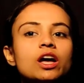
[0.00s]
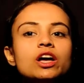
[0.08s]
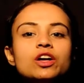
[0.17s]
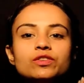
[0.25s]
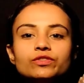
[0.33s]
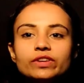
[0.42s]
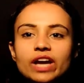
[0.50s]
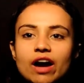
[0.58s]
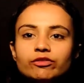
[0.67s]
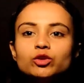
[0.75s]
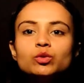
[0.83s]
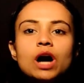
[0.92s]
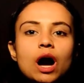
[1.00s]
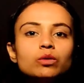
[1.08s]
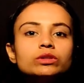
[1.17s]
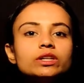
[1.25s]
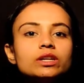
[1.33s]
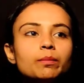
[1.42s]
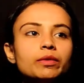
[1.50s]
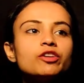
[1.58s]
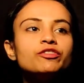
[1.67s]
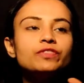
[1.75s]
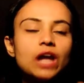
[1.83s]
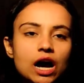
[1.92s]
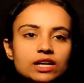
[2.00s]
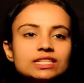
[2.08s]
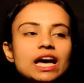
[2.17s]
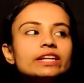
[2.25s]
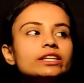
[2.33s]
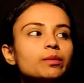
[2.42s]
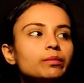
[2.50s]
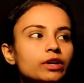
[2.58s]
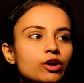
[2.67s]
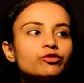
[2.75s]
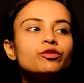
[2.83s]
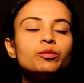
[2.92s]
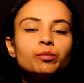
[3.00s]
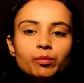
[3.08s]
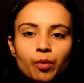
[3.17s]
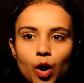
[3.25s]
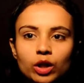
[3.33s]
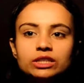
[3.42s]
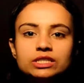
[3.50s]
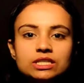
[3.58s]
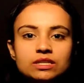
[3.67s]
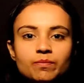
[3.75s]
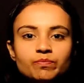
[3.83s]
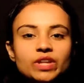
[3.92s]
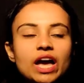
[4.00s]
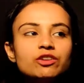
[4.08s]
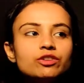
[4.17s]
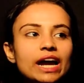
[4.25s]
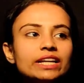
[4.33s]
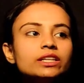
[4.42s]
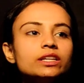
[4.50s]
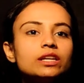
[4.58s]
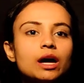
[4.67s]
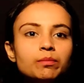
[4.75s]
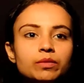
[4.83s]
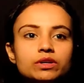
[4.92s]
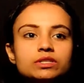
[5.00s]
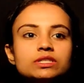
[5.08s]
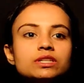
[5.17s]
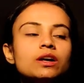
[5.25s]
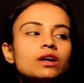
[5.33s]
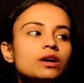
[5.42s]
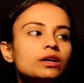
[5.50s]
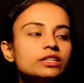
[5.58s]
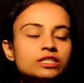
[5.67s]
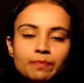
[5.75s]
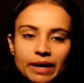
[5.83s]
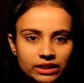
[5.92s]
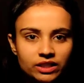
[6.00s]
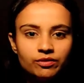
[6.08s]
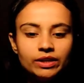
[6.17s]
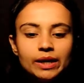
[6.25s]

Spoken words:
We have to count the number of flowers and number of balls and write the numbers respectively.